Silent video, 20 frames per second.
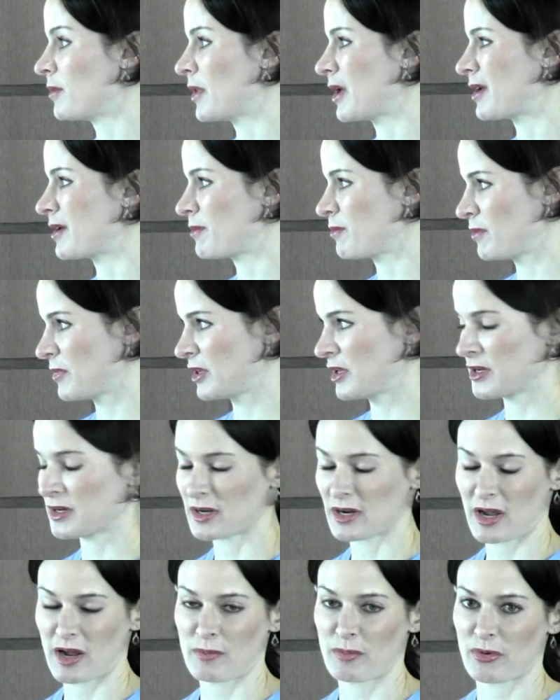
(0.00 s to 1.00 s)
like
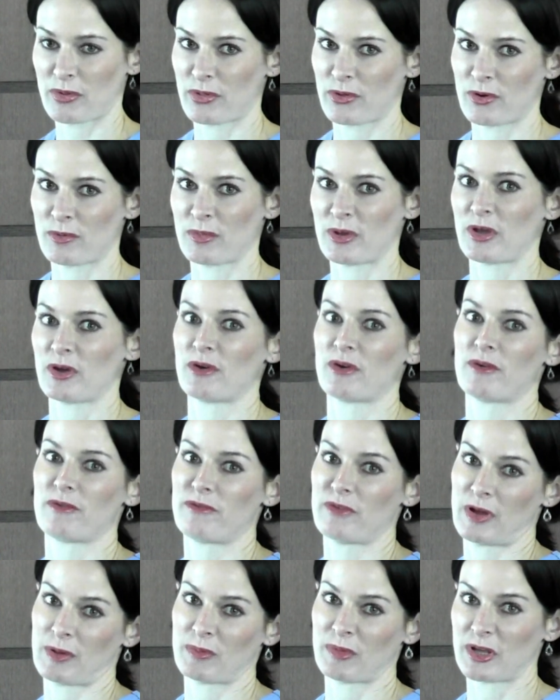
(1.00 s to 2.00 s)
malignant hyperthermia or a
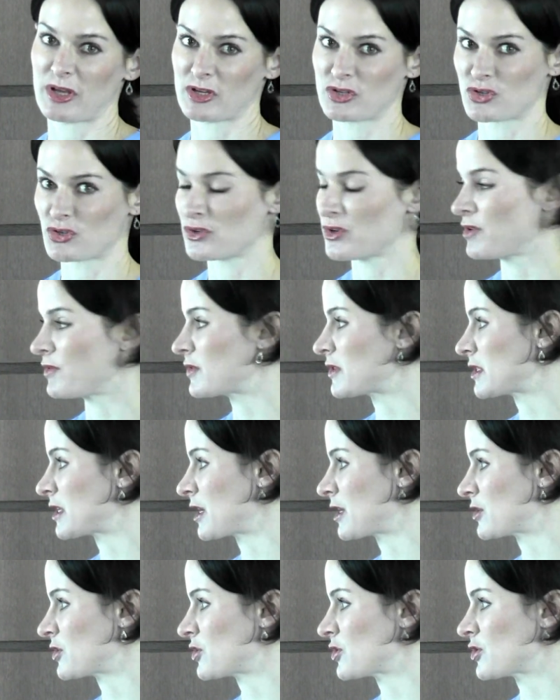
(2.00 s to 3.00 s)
family history of
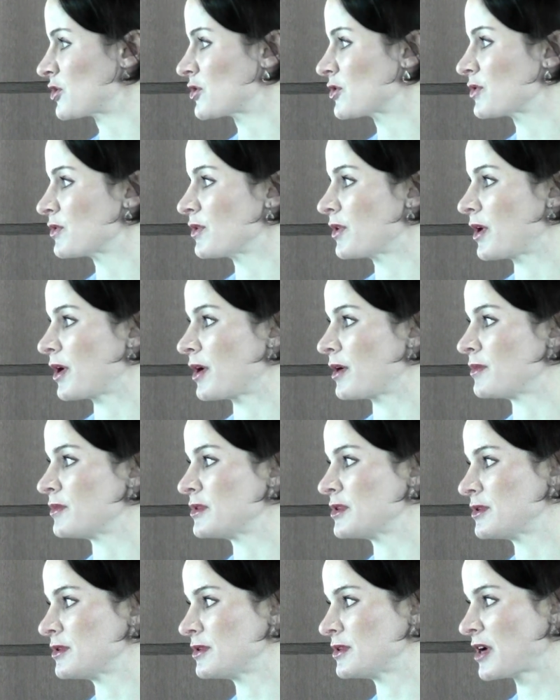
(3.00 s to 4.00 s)
such,
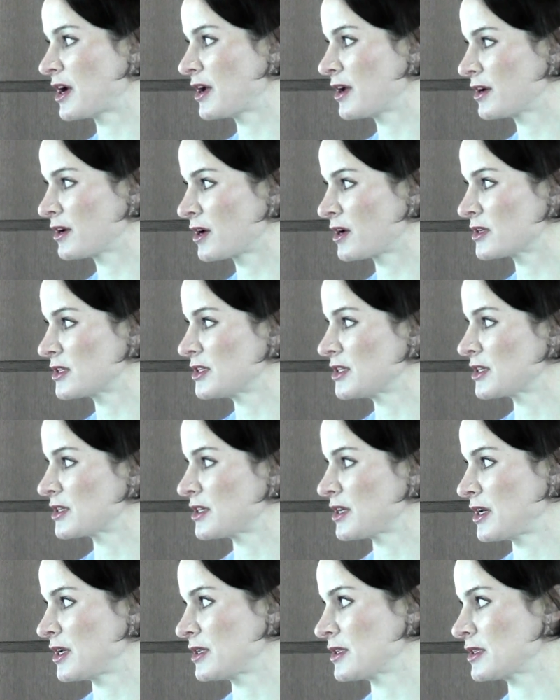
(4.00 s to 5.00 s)
diagnostic
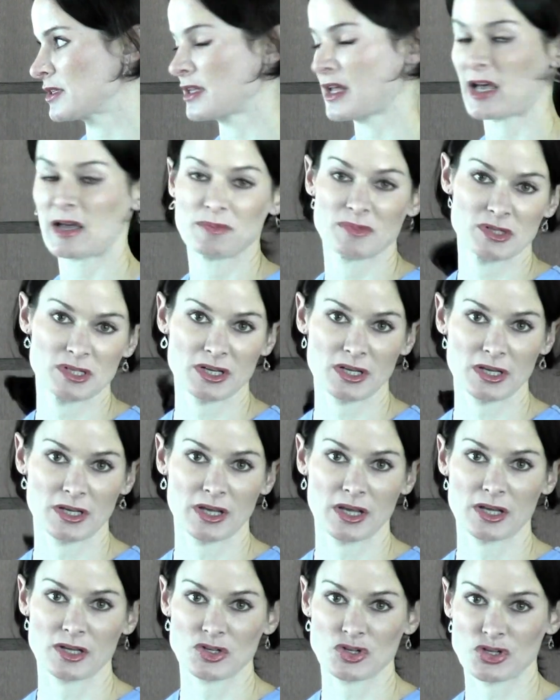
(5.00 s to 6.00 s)
tests, labs, and
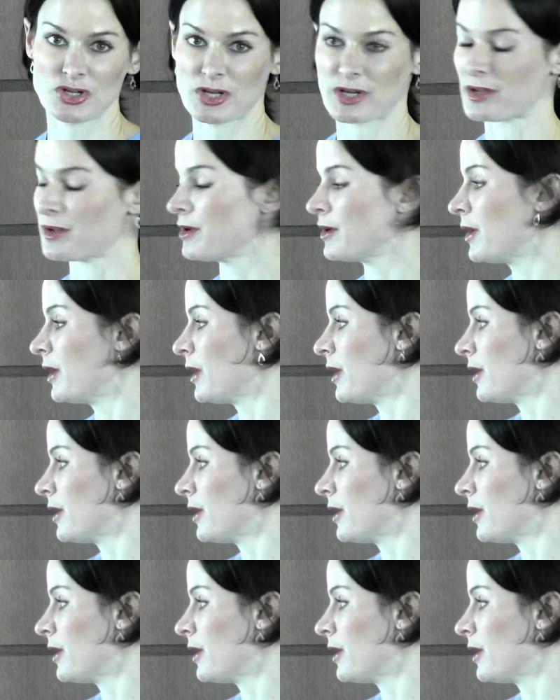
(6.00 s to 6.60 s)
EKG.